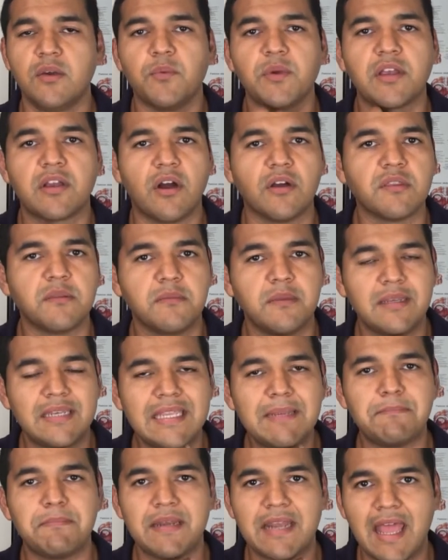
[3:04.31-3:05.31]
We call them the
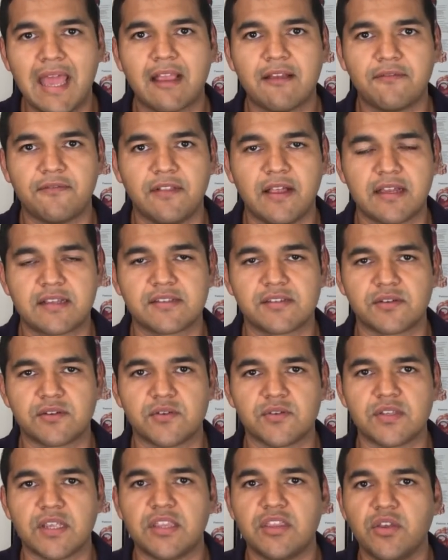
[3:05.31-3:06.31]
deep neck
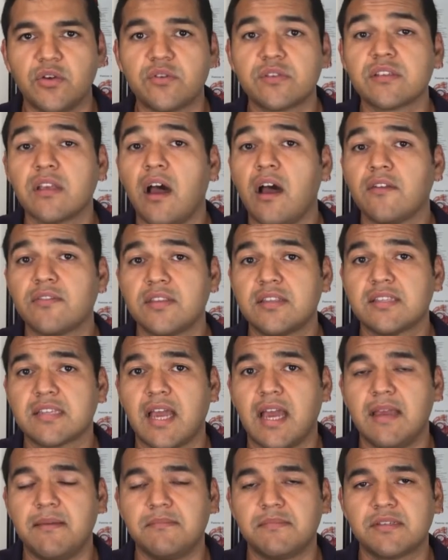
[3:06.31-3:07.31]
flexors. And those
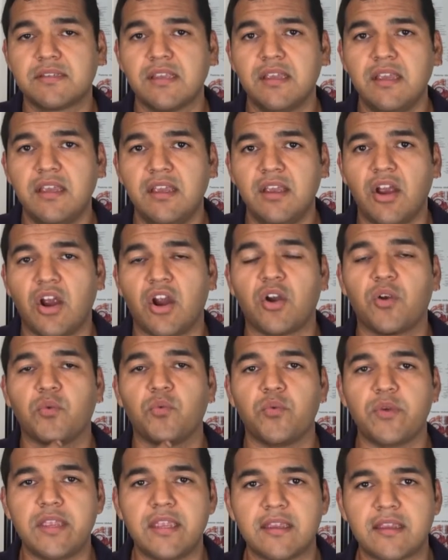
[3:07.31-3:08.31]
oftentimes are
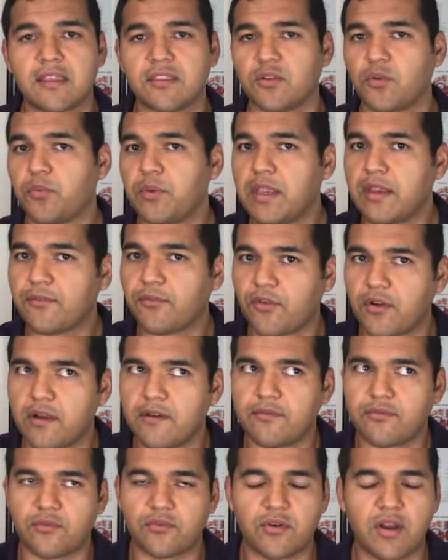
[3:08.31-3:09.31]
weak. And they're weak for a
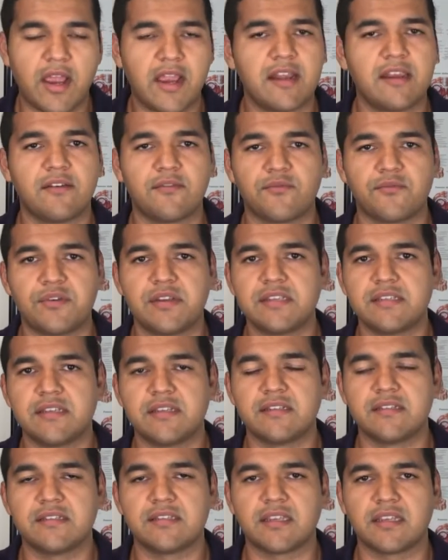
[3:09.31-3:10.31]
variety of
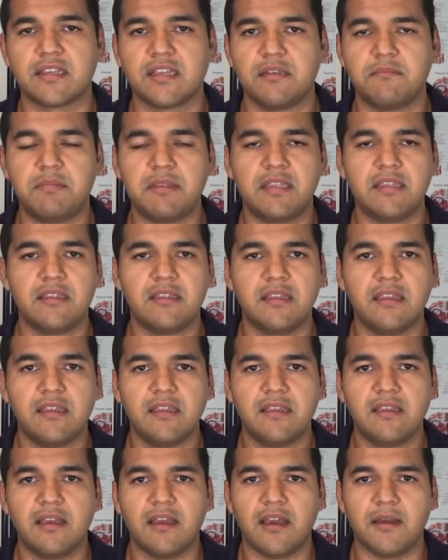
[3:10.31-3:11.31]
reasons. It could be
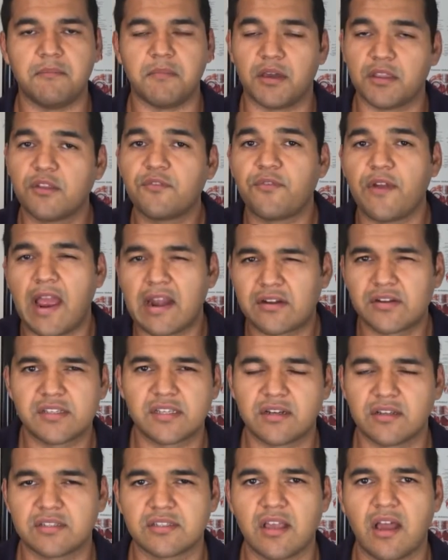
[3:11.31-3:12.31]
um, other factors
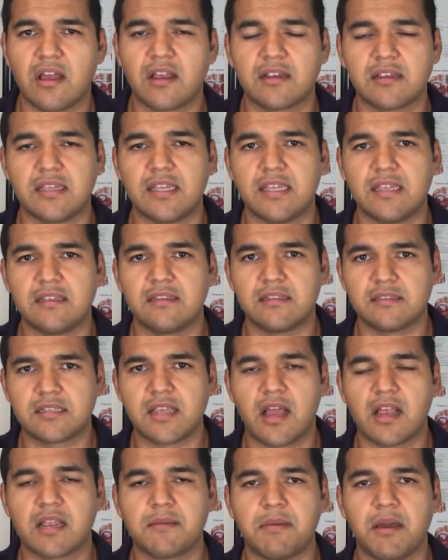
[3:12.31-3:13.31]
that I'll talk
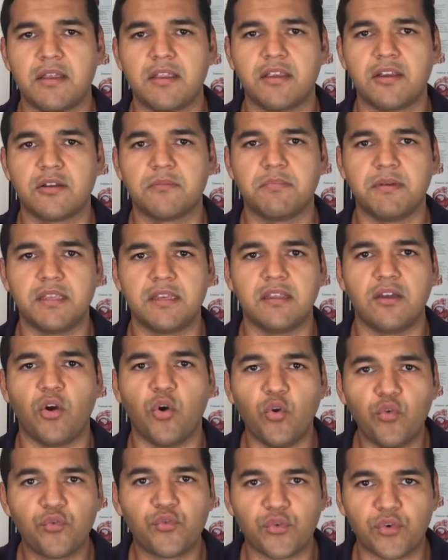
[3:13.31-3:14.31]
talk about here. But
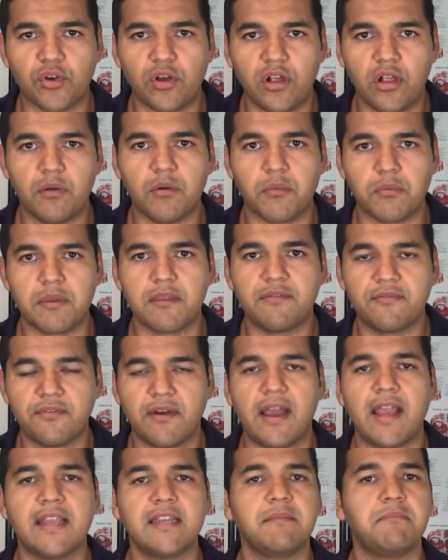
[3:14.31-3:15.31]
overall, we
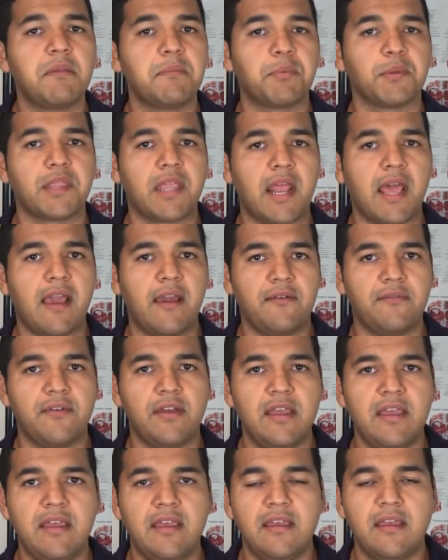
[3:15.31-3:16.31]
find in people that have
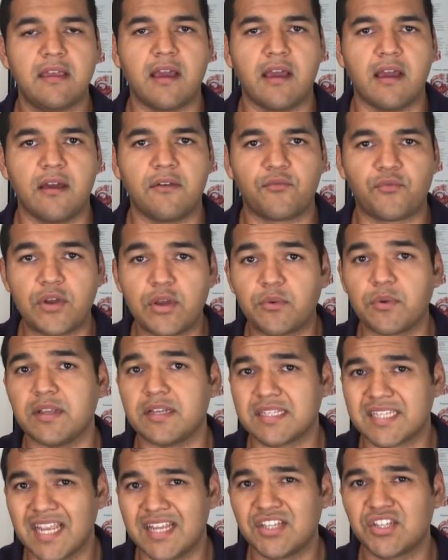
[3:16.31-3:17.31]
uh,
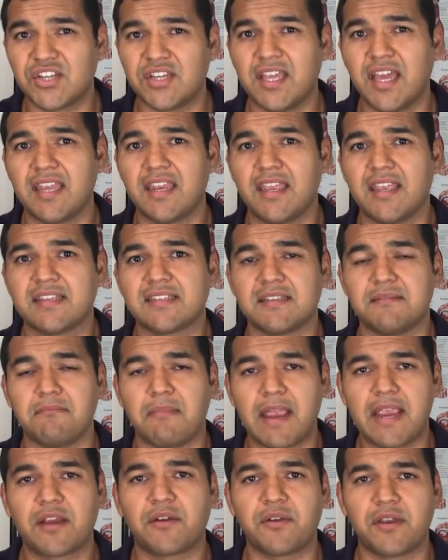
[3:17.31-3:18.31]
frequent tension headaches and
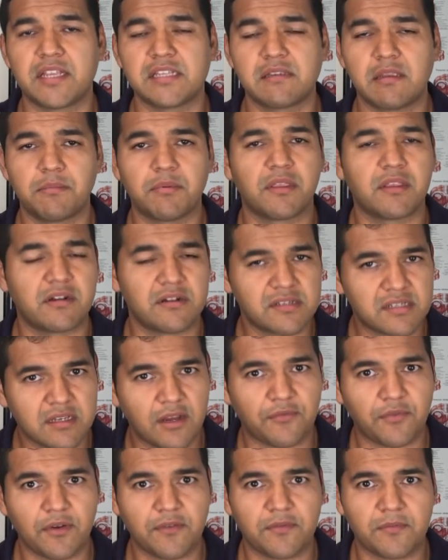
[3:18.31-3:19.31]
migraines, people that are
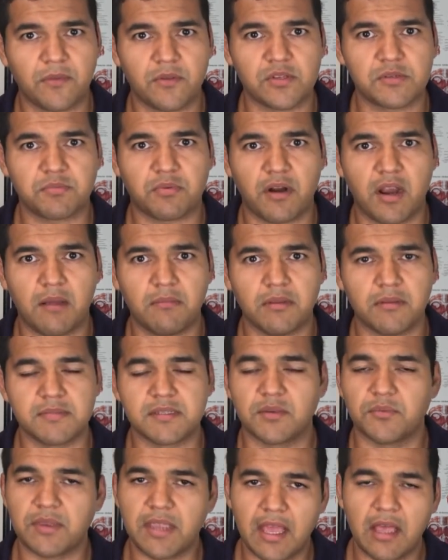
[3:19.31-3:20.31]
suffering from those problems
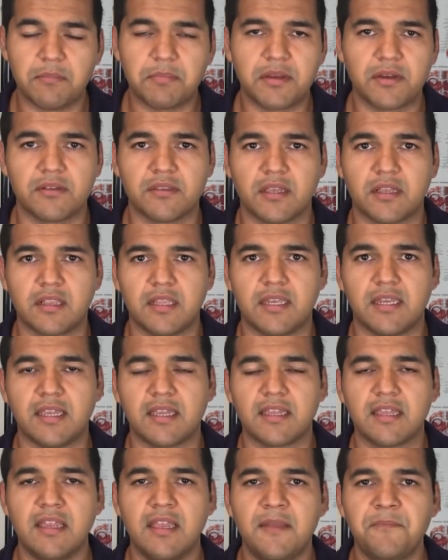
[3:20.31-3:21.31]
that we help here in the
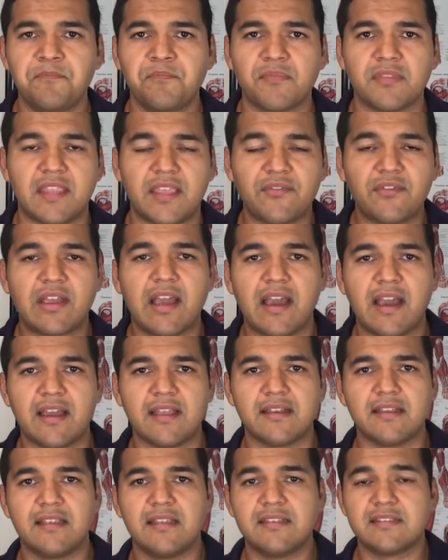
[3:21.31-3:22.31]
clinic, they've
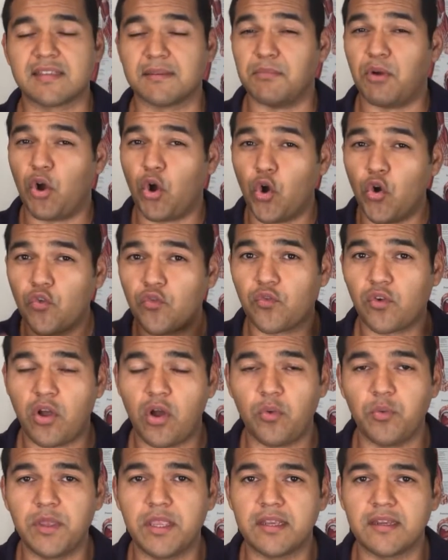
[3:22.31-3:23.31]
got some
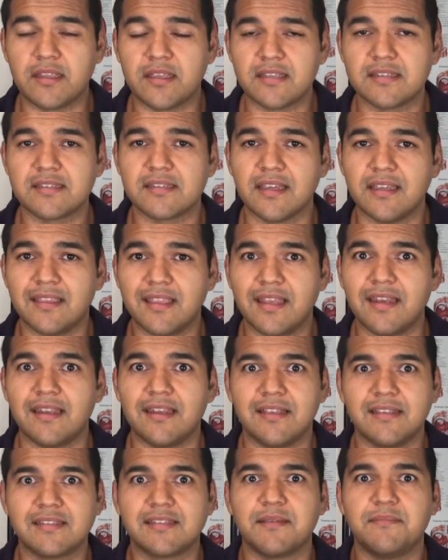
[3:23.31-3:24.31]
overall weakness and
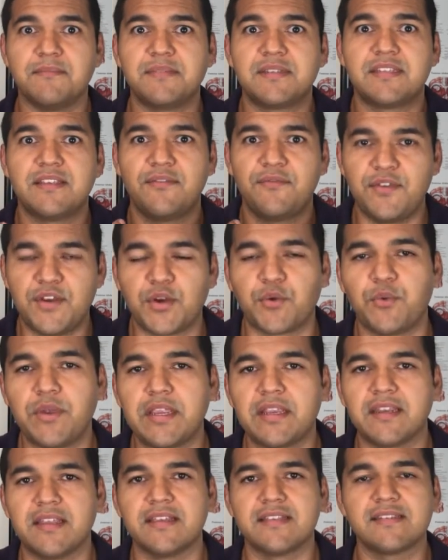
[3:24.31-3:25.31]
then some severe
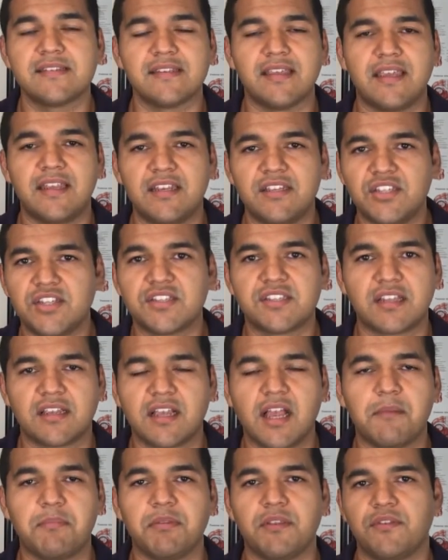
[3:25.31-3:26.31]
weakness in just a
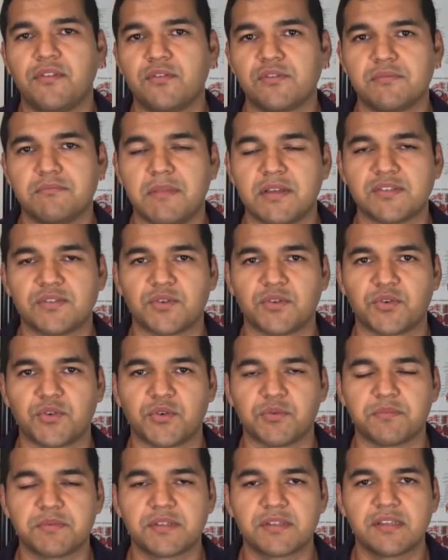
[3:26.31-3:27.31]
couple of those muscle
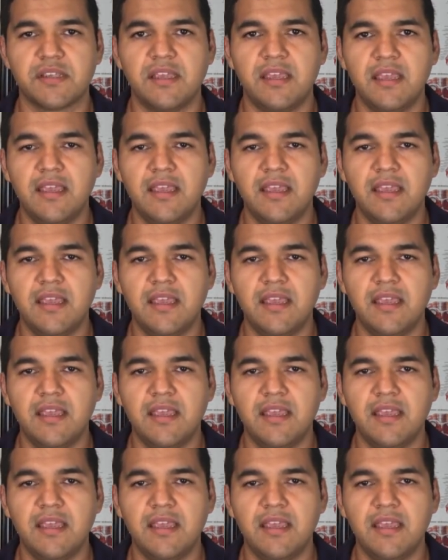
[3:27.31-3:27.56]
groups.